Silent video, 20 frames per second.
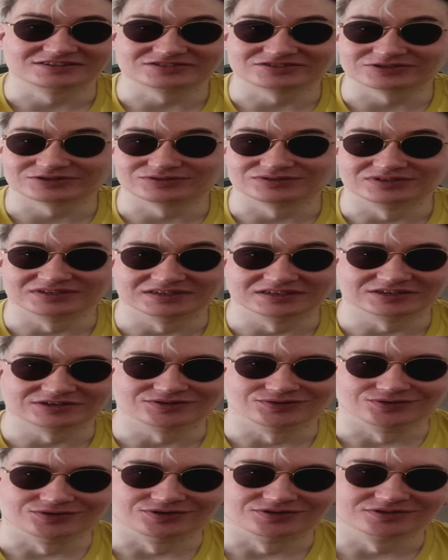so he
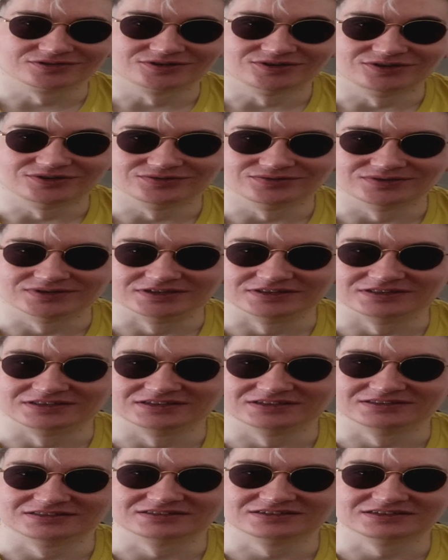could not do it
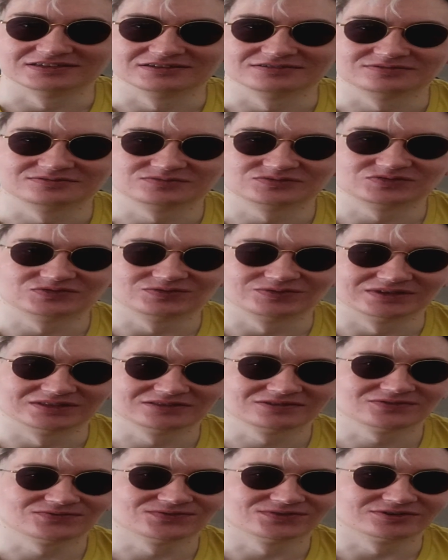in the
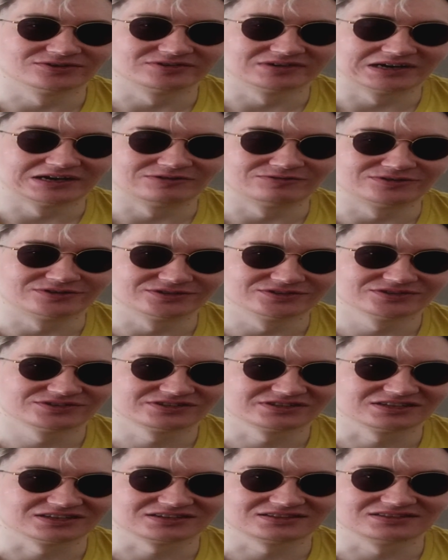24 hours
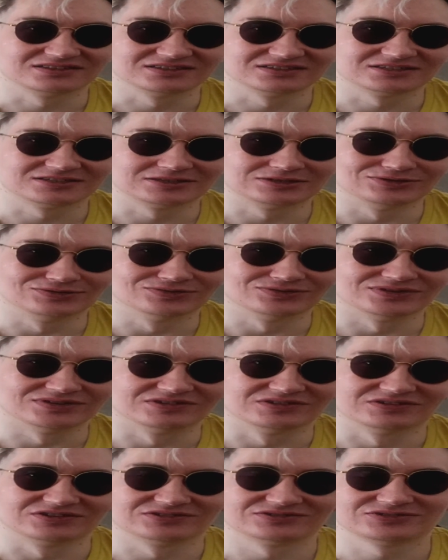that this 2
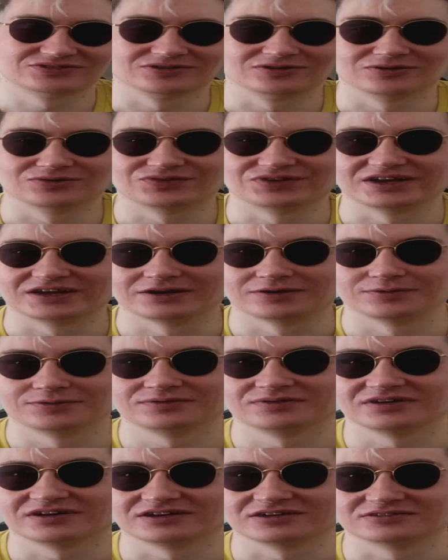year old
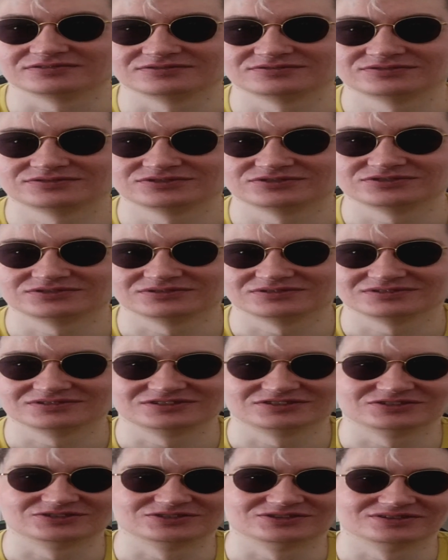
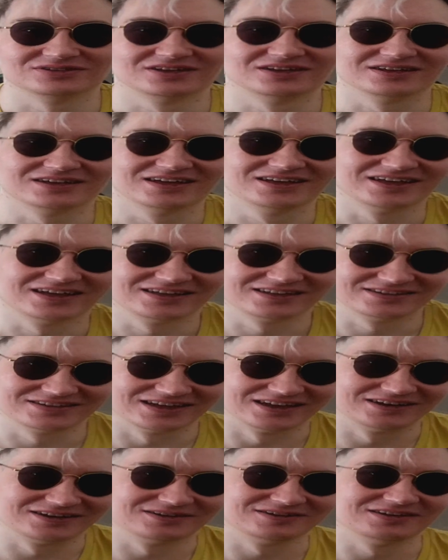had
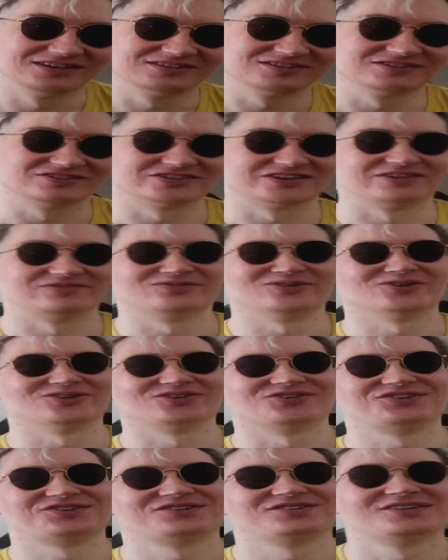had
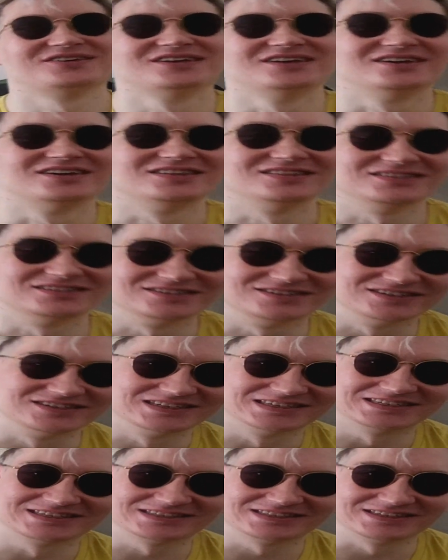traveled the
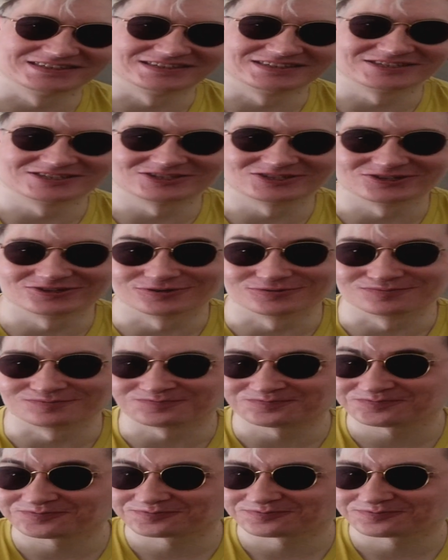distance. So